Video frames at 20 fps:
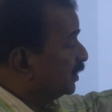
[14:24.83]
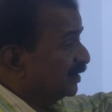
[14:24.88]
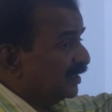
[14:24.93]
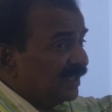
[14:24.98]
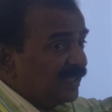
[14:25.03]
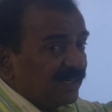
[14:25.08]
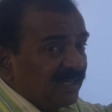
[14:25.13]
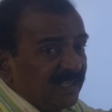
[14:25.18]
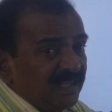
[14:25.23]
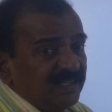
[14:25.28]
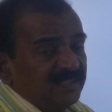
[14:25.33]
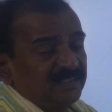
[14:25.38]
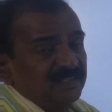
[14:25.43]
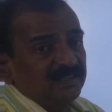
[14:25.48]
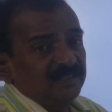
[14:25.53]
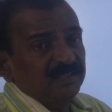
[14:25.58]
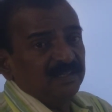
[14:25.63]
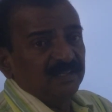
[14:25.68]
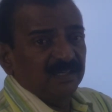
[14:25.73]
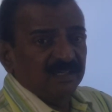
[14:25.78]
there
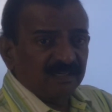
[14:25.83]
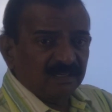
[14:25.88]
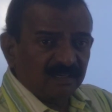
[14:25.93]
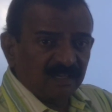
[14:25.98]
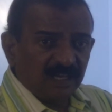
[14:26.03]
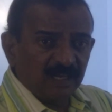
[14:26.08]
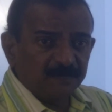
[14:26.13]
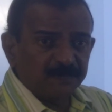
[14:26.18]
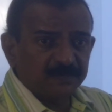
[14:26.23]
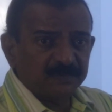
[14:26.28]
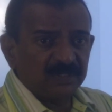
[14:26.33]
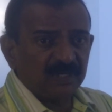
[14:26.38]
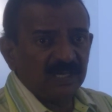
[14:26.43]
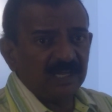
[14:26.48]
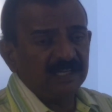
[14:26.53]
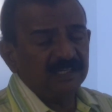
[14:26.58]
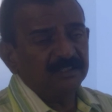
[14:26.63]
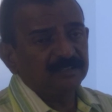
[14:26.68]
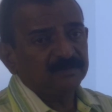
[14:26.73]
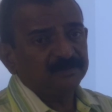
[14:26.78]
is top
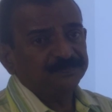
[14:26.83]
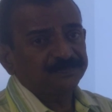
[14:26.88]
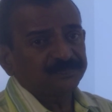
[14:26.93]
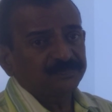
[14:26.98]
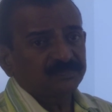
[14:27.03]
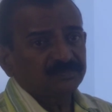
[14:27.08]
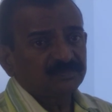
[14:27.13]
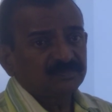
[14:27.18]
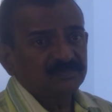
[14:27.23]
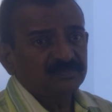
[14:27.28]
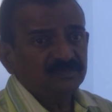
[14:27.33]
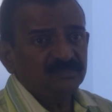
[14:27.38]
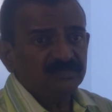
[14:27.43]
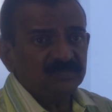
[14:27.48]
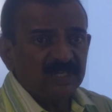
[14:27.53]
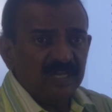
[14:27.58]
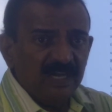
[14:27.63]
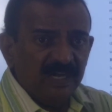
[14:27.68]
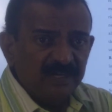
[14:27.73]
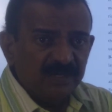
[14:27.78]
soil,
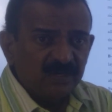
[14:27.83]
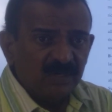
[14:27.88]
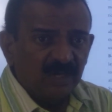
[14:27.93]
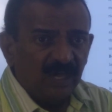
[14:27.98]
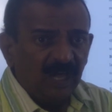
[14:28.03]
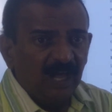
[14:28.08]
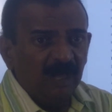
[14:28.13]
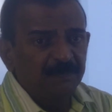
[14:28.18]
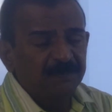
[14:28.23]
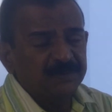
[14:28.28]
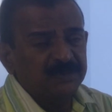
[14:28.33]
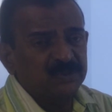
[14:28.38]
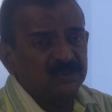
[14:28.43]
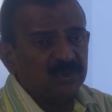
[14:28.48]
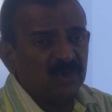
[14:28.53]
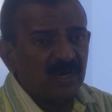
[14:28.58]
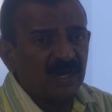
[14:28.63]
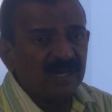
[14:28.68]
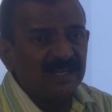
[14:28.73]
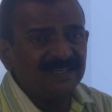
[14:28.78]
and top
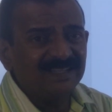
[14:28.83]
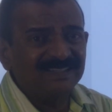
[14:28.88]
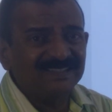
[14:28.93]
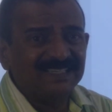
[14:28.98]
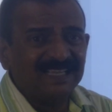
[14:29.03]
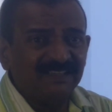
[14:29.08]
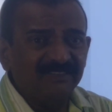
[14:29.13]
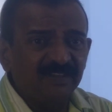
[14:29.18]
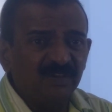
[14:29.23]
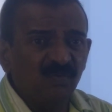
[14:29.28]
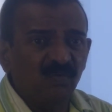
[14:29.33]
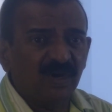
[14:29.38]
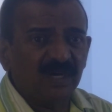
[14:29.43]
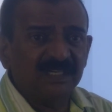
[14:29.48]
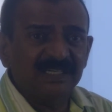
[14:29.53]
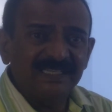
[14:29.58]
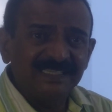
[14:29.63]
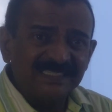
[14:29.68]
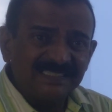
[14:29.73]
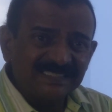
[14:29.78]
soil is having
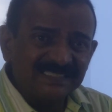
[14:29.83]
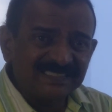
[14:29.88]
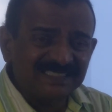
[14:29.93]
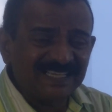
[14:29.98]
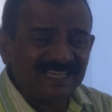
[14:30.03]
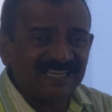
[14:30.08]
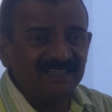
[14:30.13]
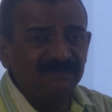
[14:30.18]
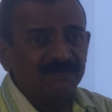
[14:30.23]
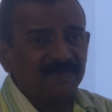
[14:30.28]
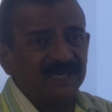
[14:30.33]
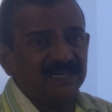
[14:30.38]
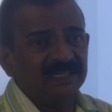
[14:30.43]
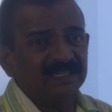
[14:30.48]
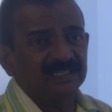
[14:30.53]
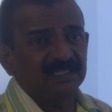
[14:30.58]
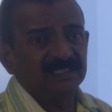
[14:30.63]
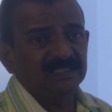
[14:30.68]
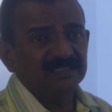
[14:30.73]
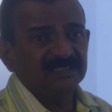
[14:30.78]
sand
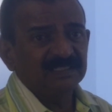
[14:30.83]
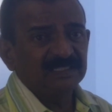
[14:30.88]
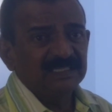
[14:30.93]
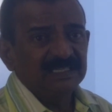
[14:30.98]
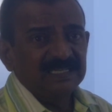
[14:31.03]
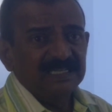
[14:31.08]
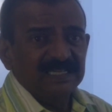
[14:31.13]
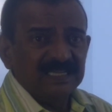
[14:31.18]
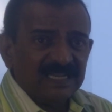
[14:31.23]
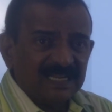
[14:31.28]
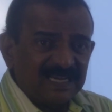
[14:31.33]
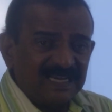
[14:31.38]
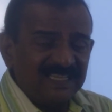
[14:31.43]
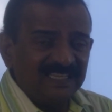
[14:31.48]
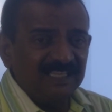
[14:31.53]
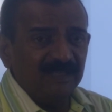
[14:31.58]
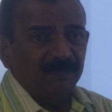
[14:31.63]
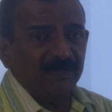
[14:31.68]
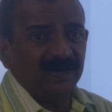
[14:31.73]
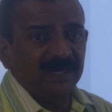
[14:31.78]
particle,
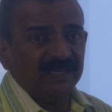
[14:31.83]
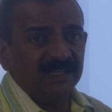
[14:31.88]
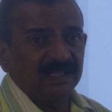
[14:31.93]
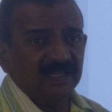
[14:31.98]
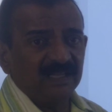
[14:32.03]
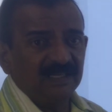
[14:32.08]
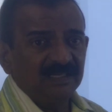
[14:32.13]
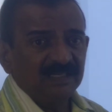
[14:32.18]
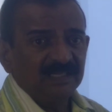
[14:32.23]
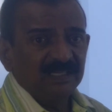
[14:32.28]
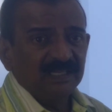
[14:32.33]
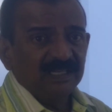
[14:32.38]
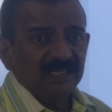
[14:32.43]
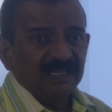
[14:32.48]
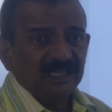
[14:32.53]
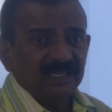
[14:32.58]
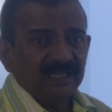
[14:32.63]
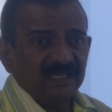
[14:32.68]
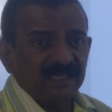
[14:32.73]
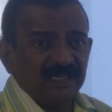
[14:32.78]
clayey particle,
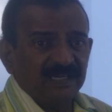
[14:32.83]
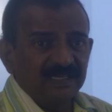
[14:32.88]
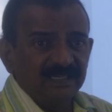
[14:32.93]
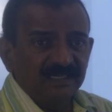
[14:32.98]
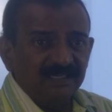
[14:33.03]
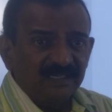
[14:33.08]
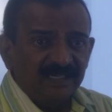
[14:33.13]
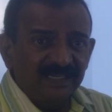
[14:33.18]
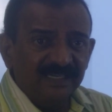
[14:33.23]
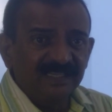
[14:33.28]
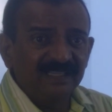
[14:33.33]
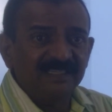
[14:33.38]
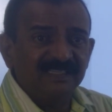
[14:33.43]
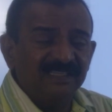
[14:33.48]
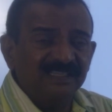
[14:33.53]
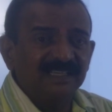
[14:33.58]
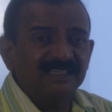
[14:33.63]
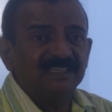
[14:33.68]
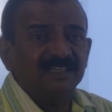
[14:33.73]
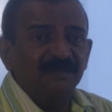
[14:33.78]
and it is
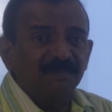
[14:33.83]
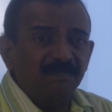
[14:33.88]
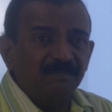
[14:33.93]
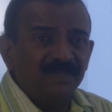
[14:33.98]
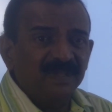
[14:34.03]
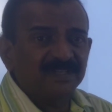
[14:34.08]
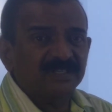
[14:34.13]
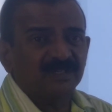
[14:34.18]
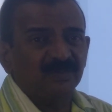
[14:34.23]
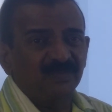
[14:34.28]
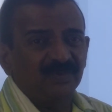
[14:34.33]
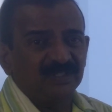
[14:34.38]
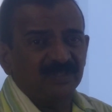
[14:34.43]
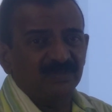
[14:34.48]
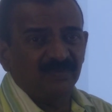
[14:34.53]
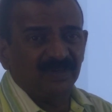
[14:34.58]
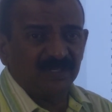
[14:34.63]
get mixed with